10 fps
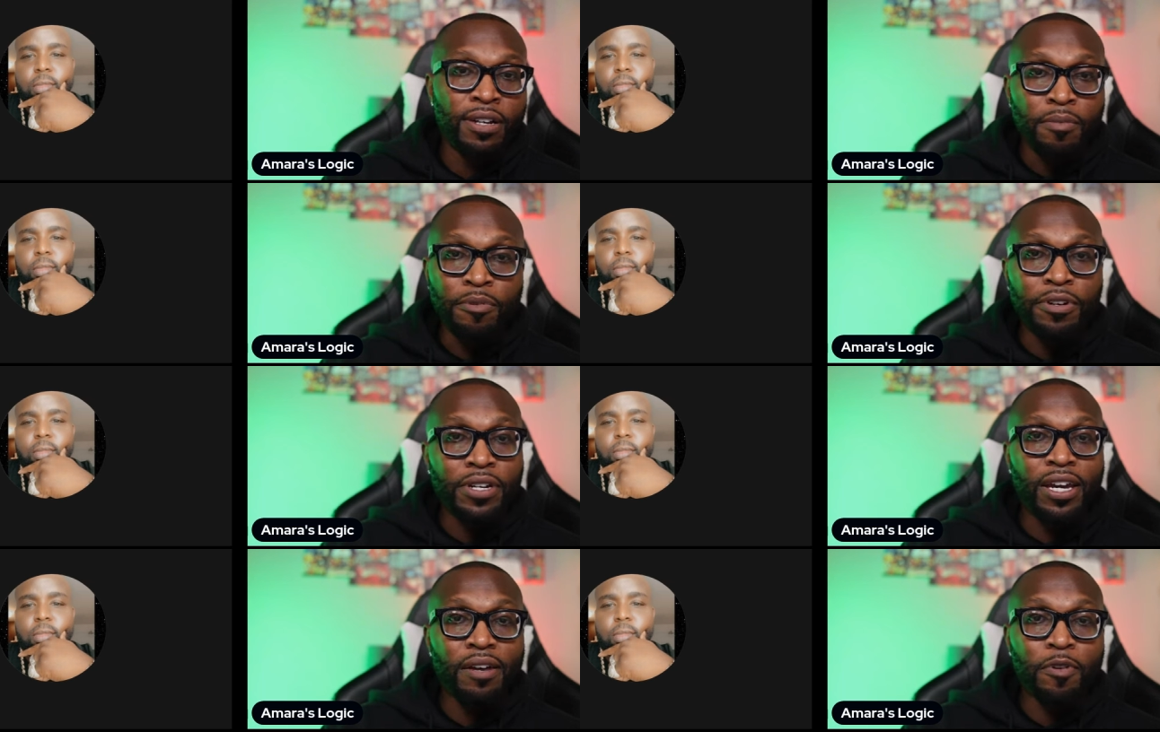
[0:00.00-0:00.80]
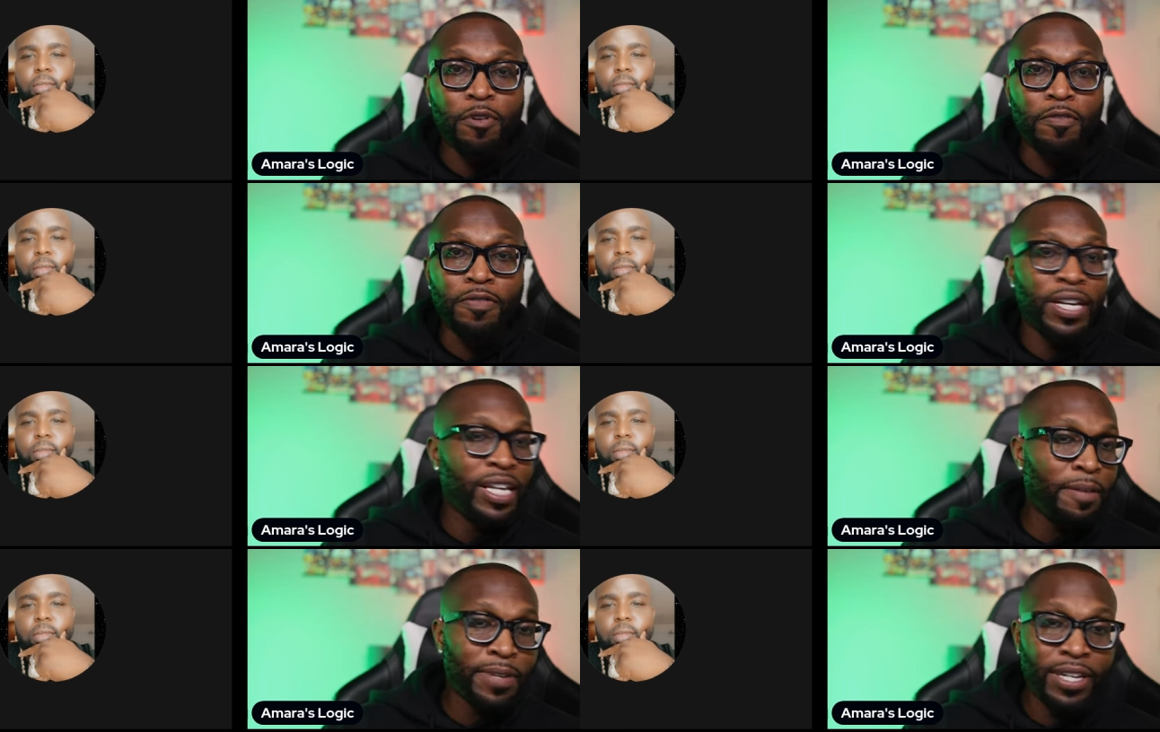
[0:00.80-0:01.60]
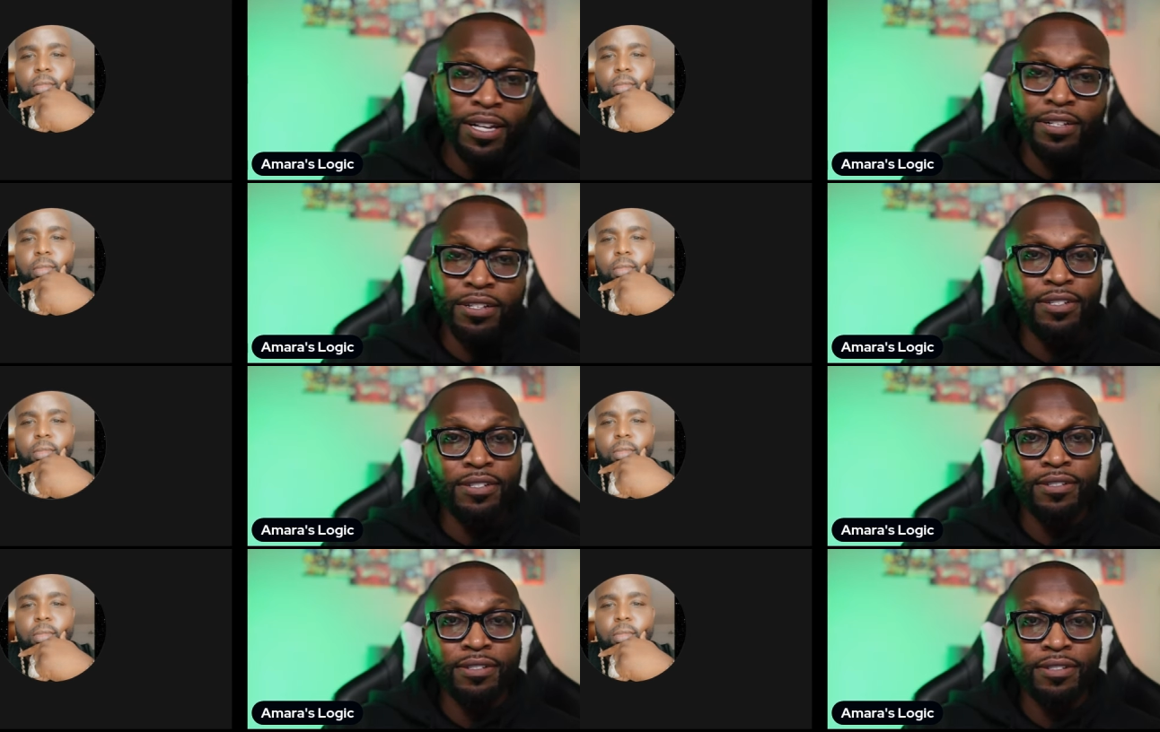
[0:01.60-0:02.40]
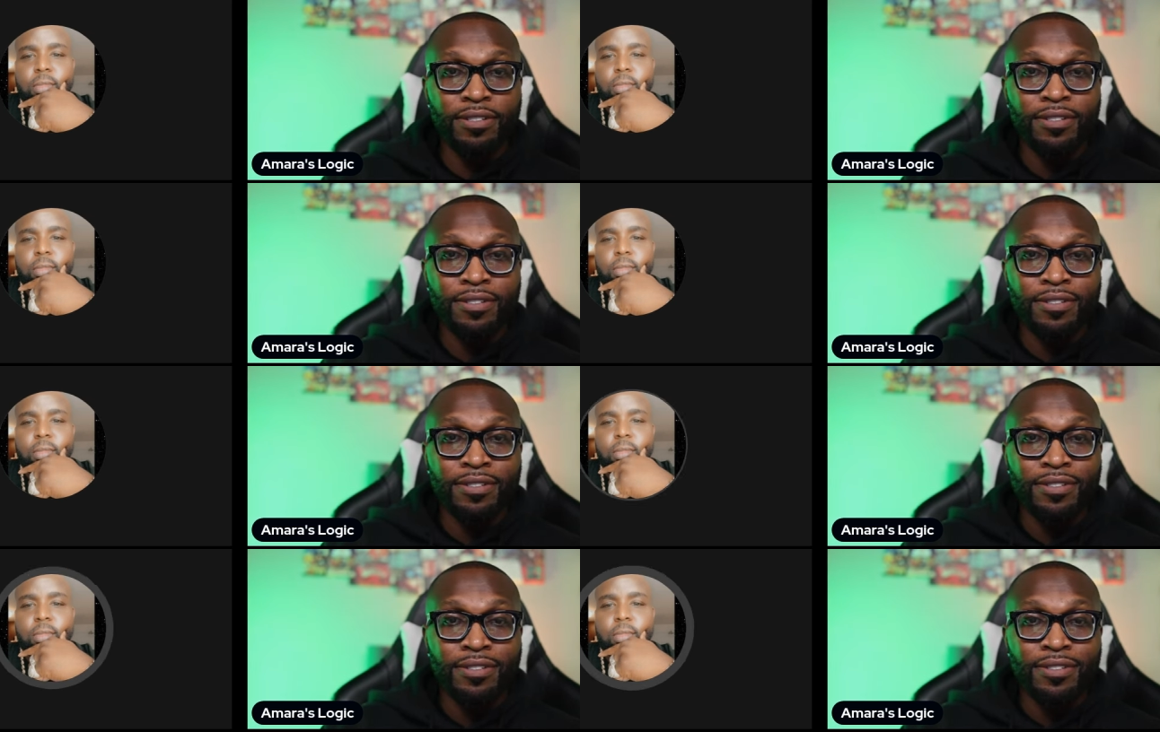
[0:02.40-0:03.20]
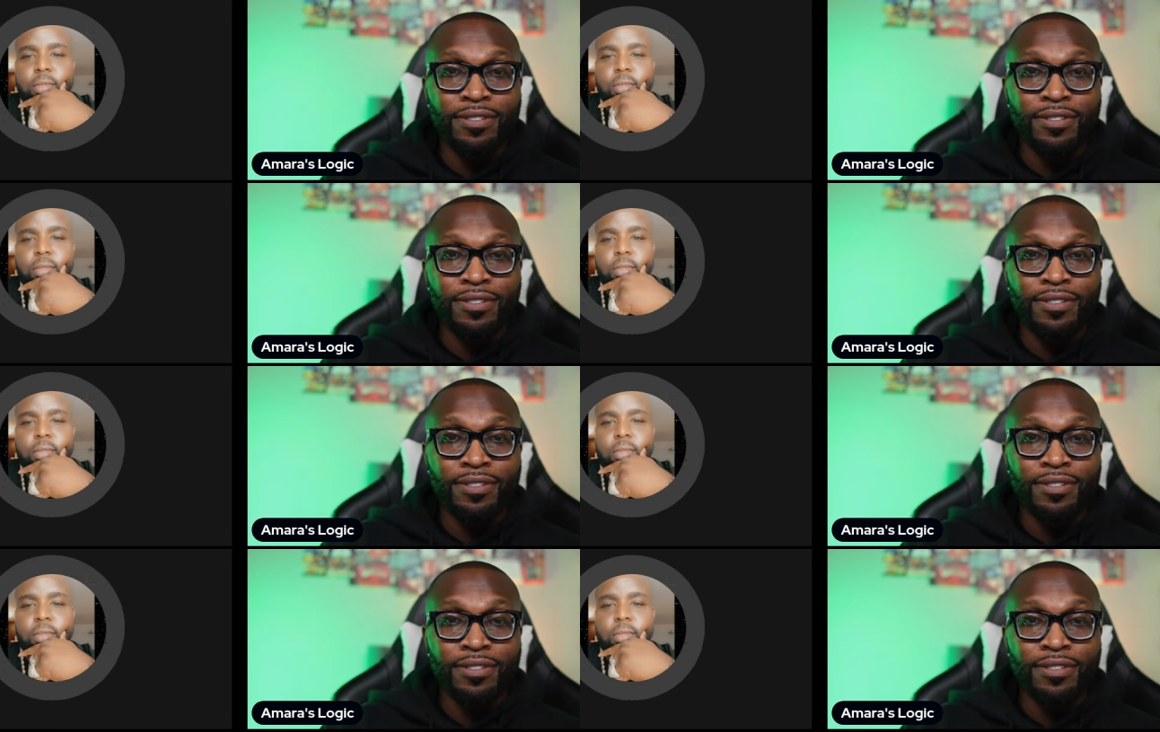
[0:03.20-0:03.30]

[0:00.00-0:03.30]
Speaker 1: Brook can't move, and they be killing us. They